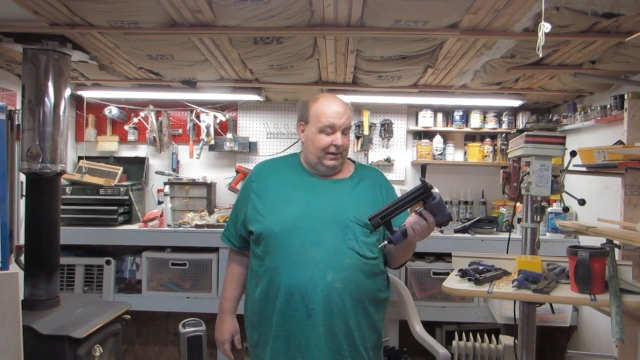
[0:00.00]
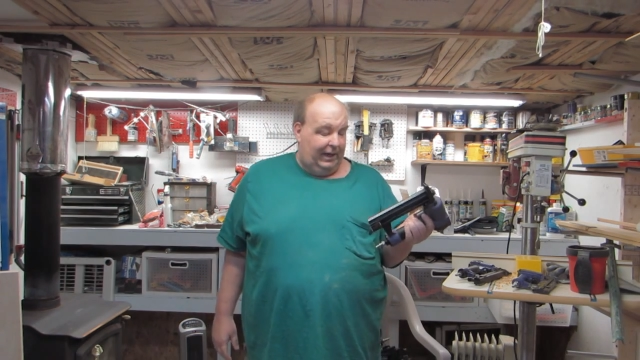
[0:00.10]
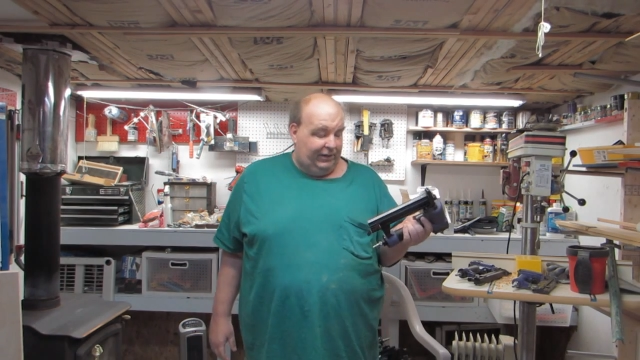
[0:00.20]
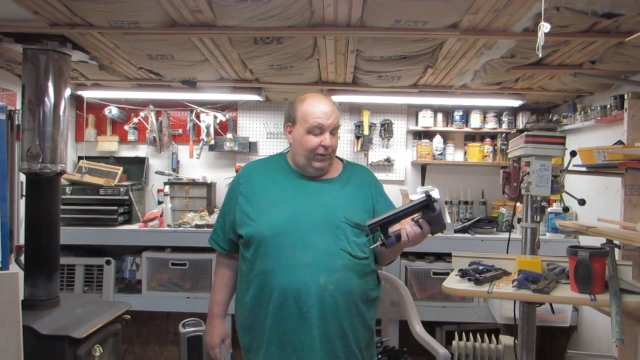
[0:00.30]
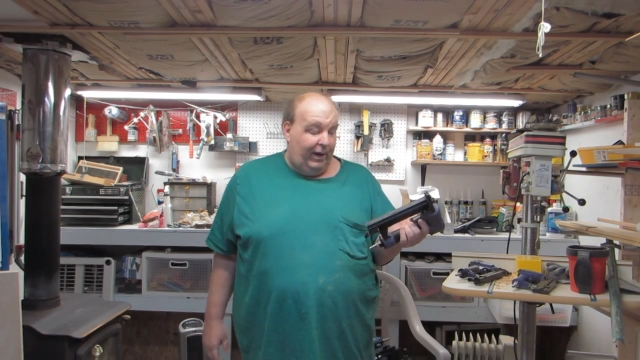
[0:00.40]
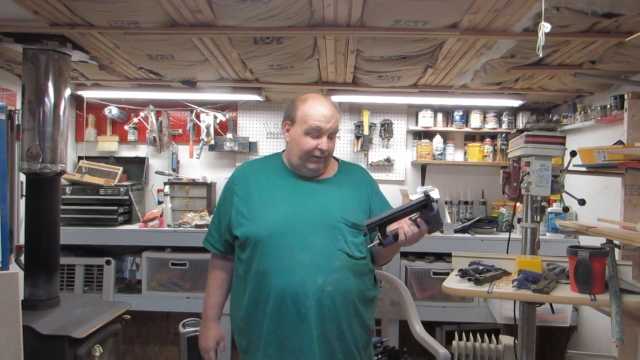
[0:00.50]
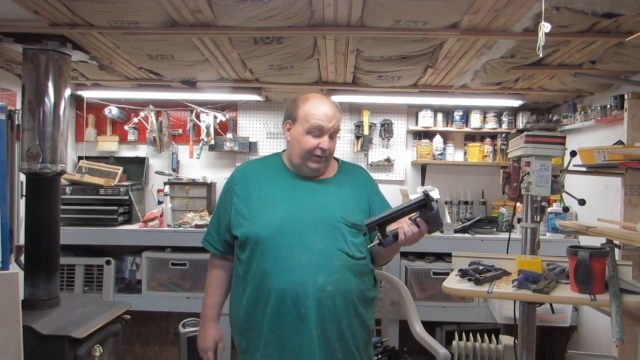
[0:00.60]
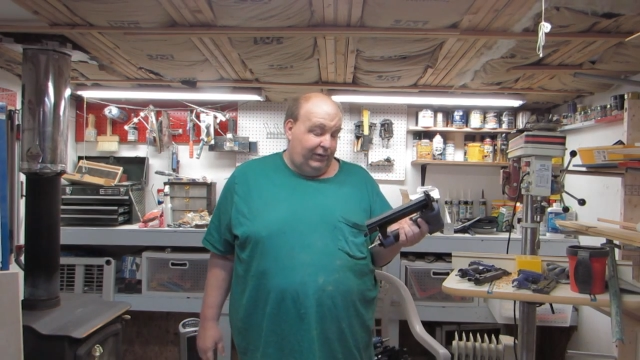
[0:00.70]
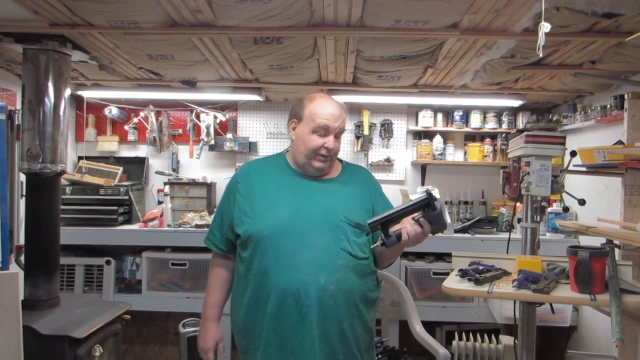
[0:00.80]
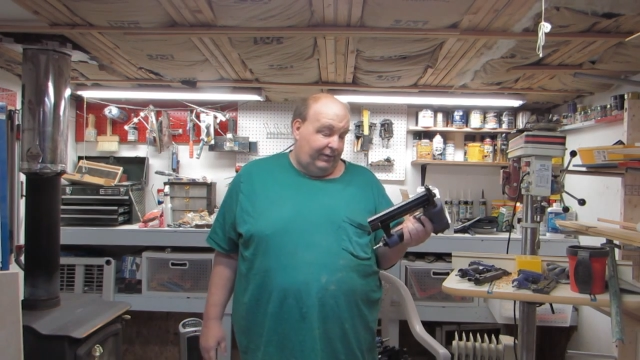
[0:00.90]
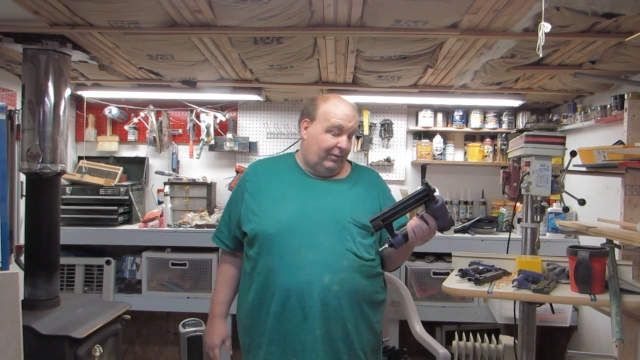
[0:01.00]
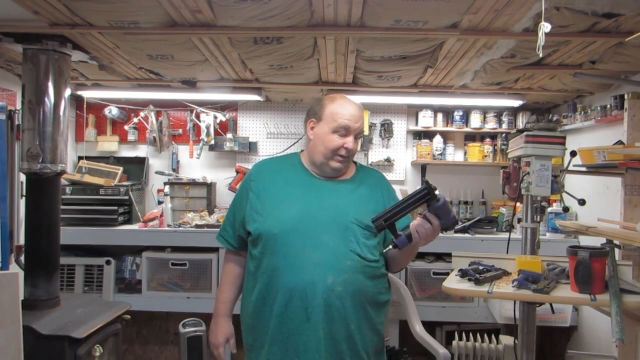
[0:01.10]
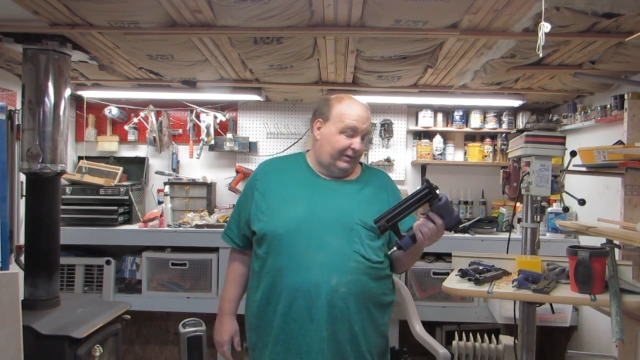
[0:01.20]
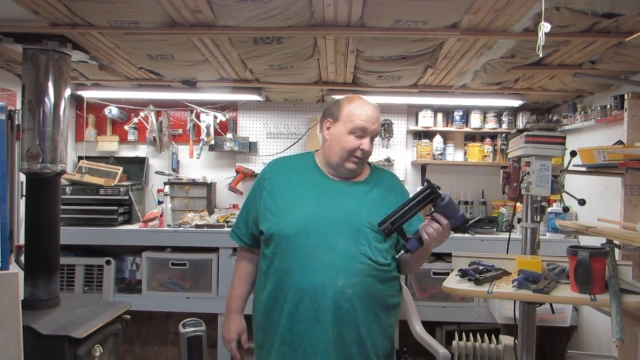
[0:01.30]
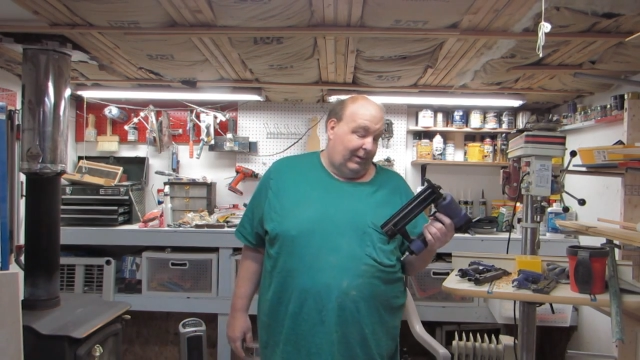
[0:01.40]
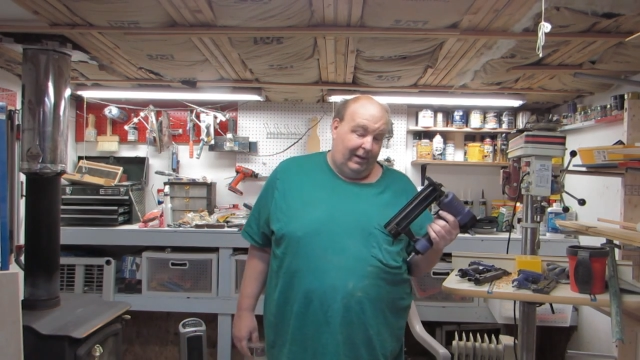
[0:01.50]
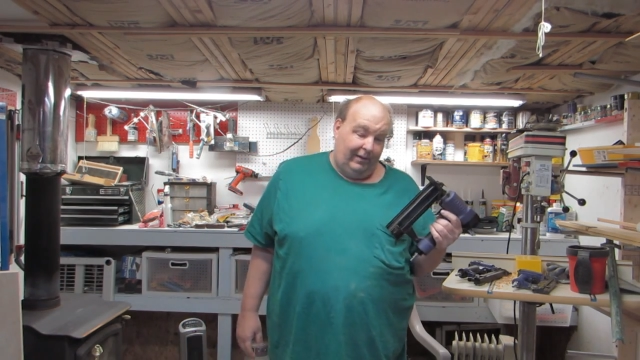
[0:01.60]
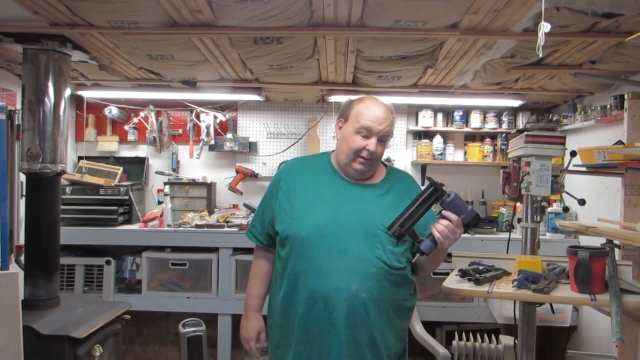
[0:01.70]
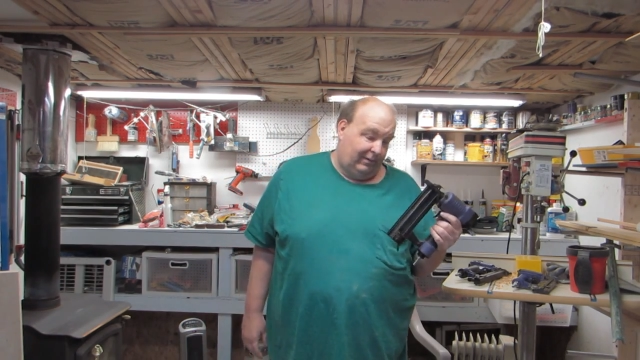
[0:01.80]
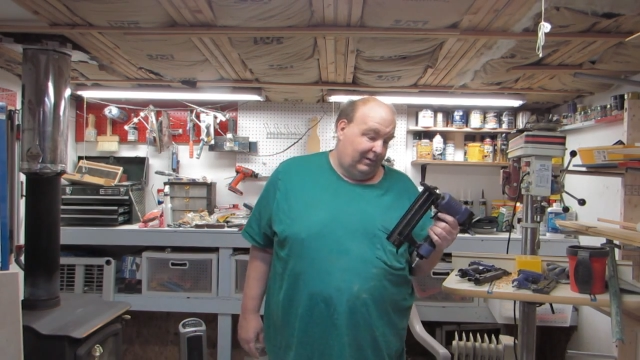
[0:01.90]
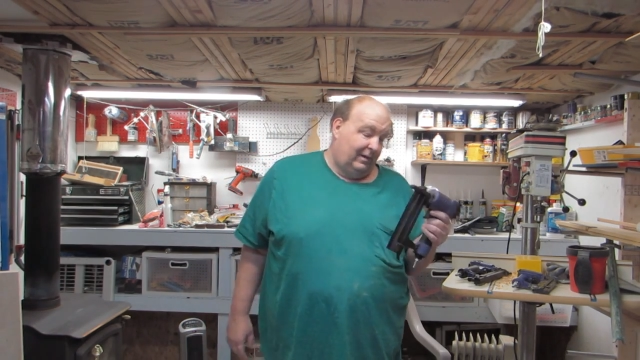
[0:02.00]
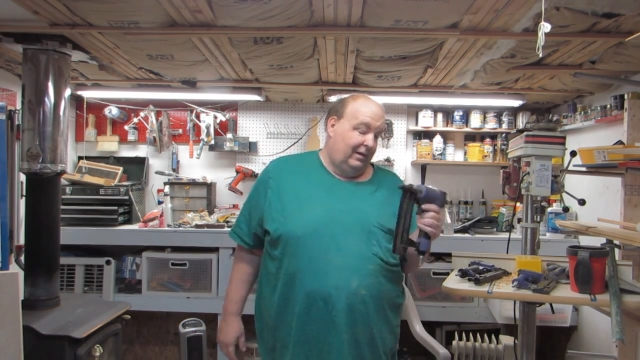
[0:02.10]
I do use it every once in a while though.